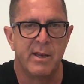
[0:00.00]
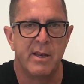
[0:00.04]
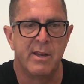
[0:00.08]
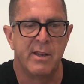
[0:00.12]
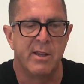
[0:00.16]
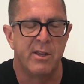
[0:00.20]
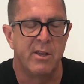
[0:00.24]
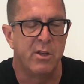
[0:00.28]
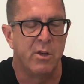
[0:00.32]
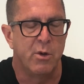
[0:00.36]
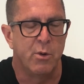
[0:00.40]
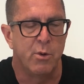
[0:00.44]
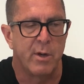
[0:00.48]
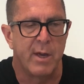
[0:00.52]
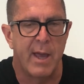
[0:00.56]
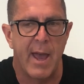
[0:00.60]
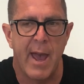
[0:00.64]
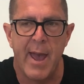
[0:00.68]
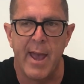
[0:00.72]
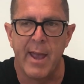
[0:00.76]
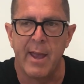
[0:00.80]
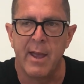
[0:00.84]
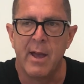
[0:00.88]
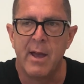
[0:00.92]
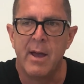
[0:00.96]
the
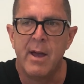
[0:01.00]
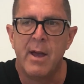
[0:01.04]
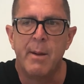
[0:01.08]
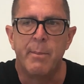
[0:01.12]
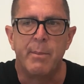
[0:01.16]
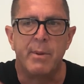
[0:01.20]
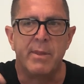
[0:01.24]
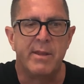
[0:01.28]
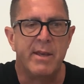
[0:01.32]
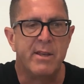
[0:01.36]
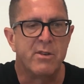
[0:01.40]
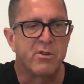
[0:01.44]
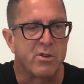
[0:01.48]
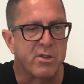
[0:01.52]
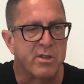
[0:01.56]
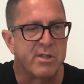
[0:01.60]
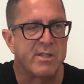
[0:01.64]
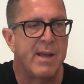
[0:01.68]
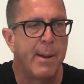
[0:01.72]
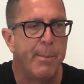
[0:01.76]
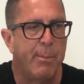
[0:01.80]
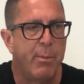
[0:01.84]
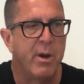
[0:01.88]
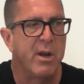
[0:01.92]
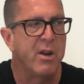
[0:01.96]
UK, but these are
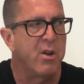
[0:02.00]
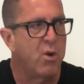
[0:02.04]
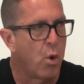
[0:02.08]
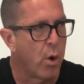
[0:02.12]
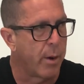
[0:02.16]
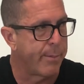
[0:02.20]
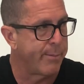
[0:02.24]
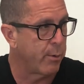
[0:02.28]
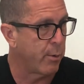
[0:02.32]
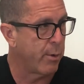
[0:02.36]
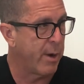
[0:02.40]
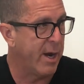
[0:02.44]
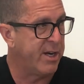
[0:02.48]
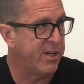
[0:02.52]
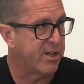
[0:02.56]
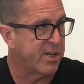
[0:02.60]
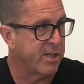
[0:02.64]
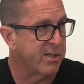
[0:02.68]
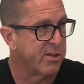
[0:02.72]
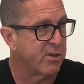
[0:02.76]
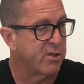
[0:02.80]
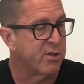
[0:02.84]
separate incorporations